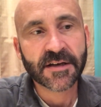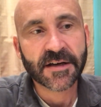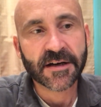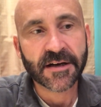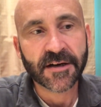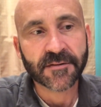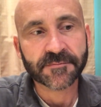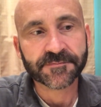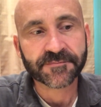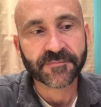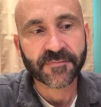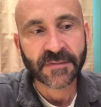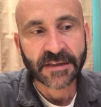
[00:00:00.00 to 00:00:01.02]
um,
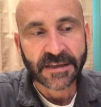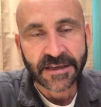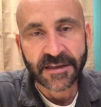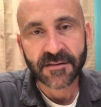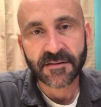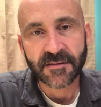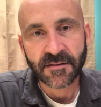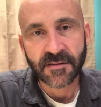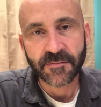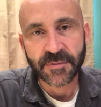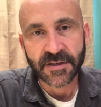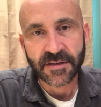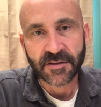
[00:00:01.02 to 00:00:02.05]
need to
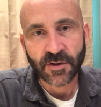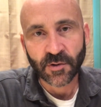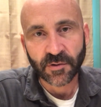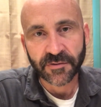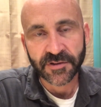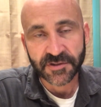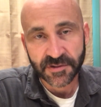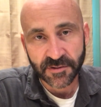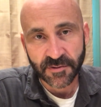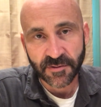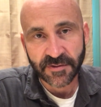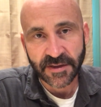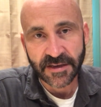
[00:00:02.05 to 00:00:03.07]
be told the
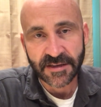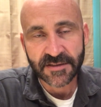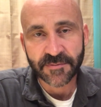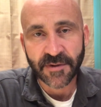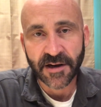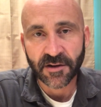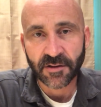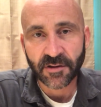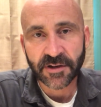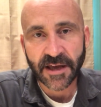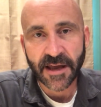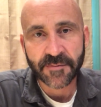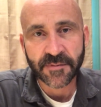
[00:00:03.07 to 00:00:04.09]
truth they need somebody to
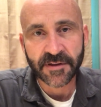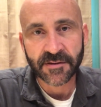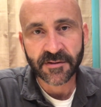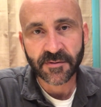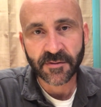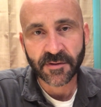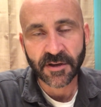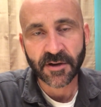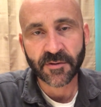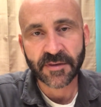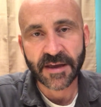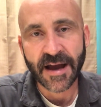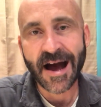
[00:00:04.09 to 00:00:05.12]
look at them and you know
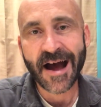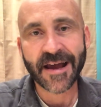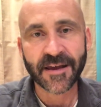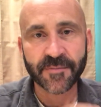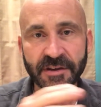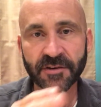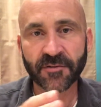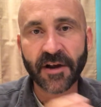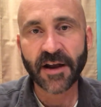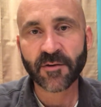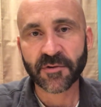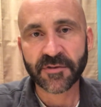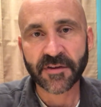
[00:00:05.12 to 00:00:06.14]
the eye and be
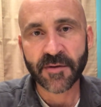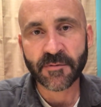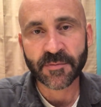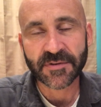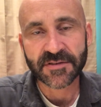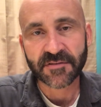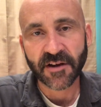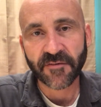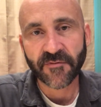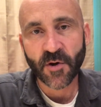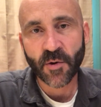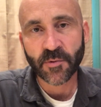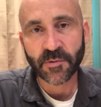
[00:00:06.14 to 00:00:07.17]
direct with them and be
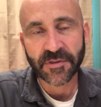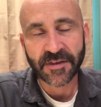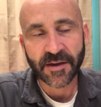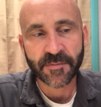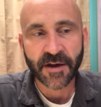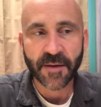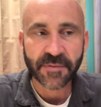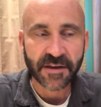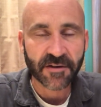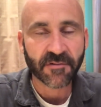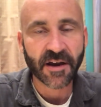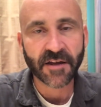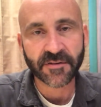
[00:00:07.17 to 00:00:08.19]
straightforward with them not beat
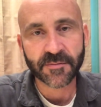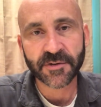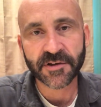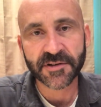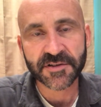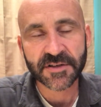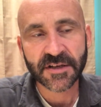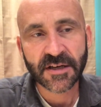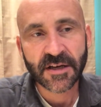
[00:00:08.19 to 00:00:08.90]
around the bush